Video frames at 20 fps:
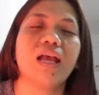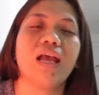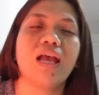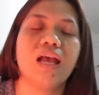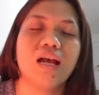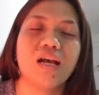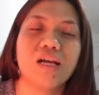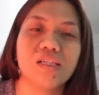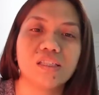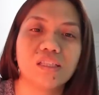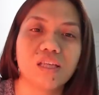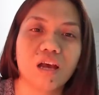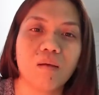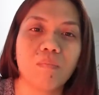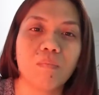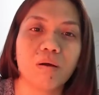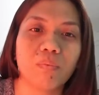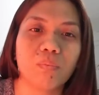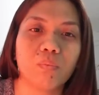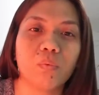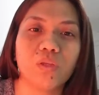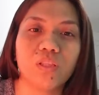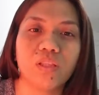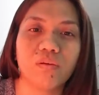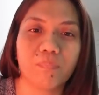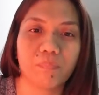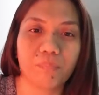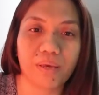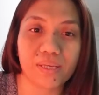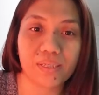has come up with the
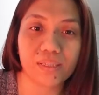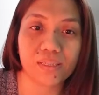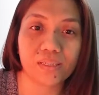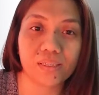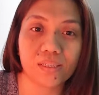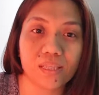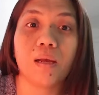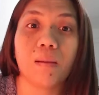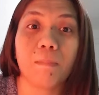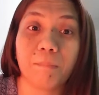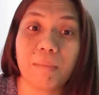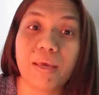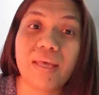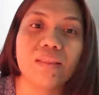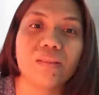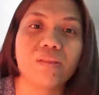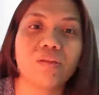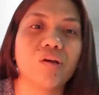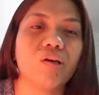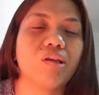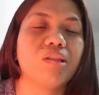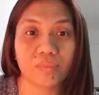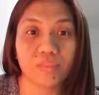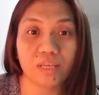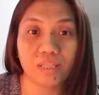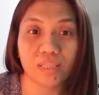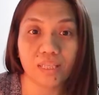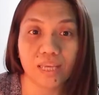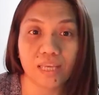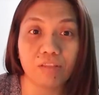best method
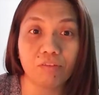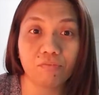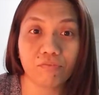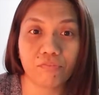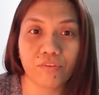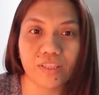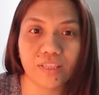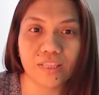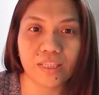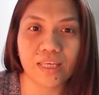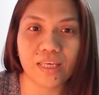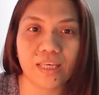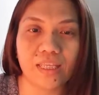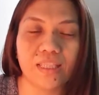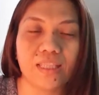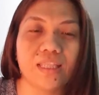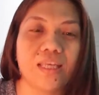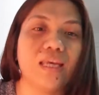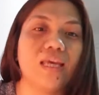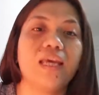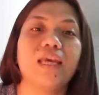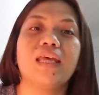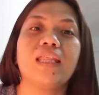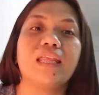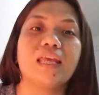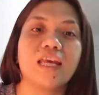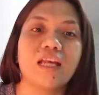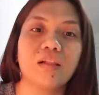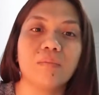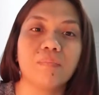that can fit in and
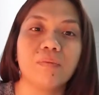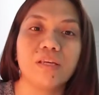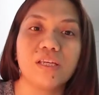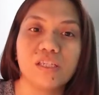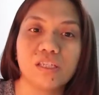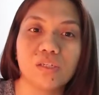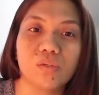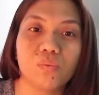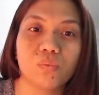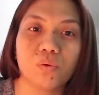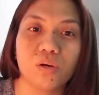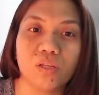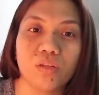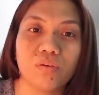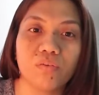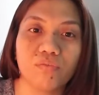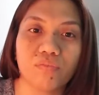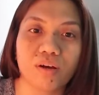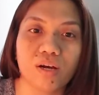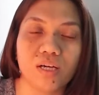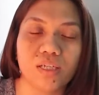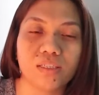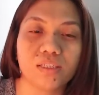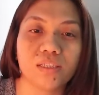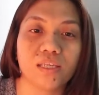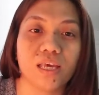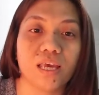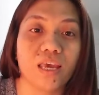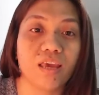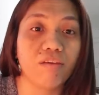help each one of us,
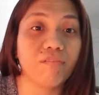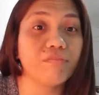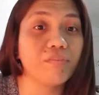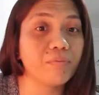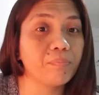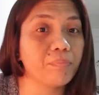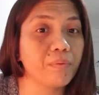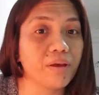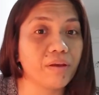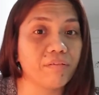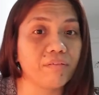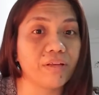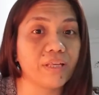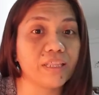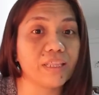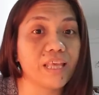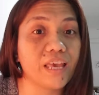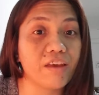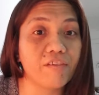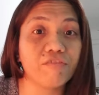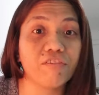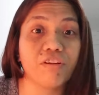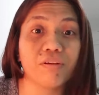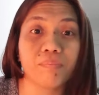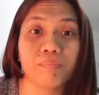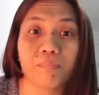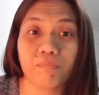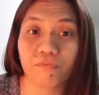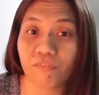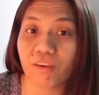every parent, every
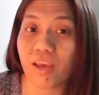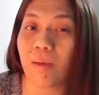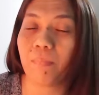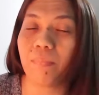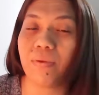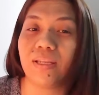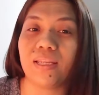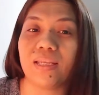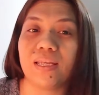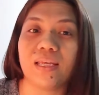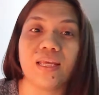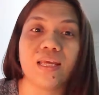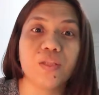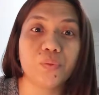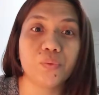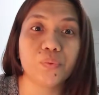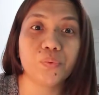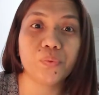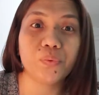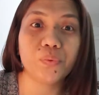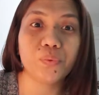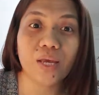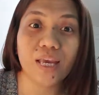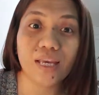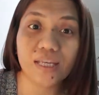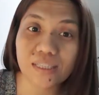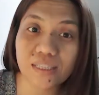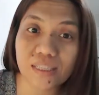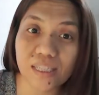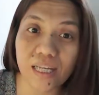family, to
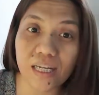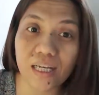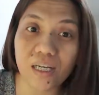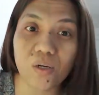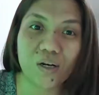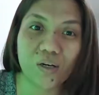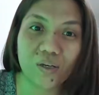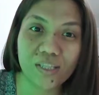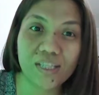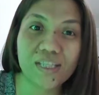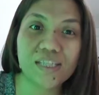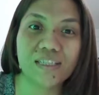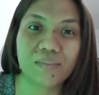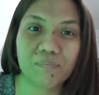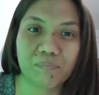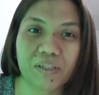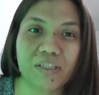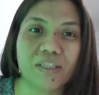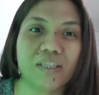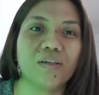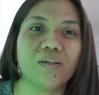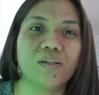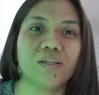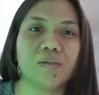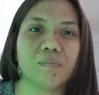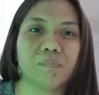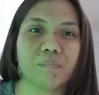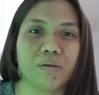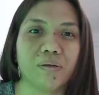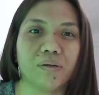excel in this particular
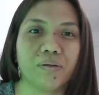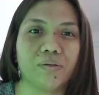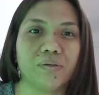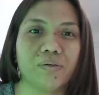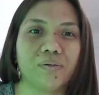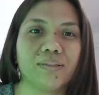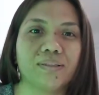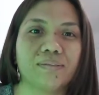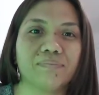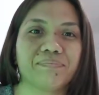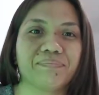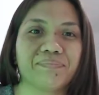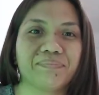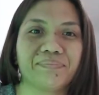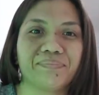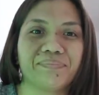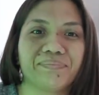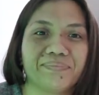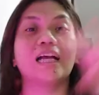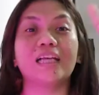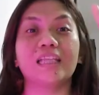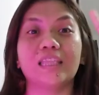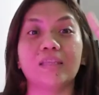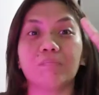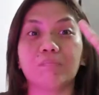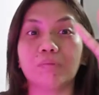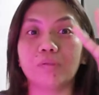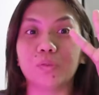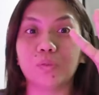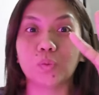period.
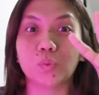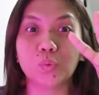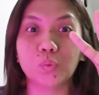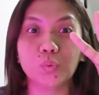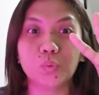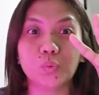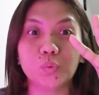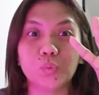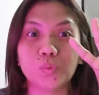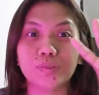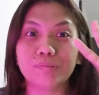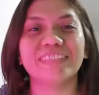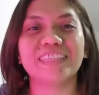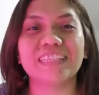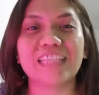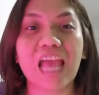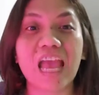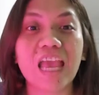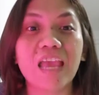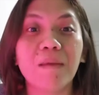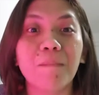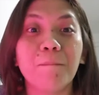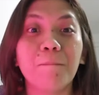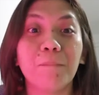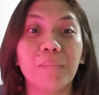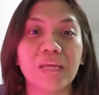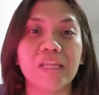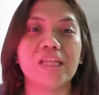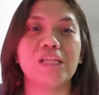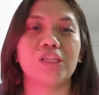Number 2, time
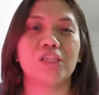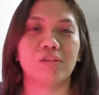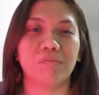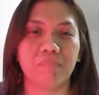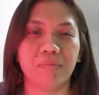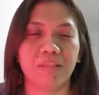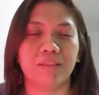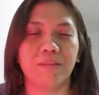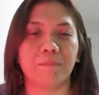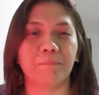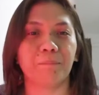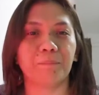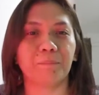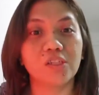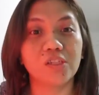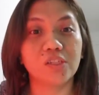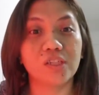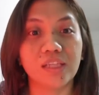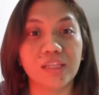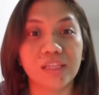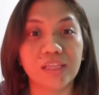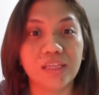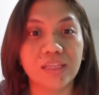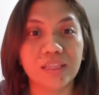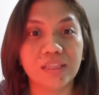management. Actually,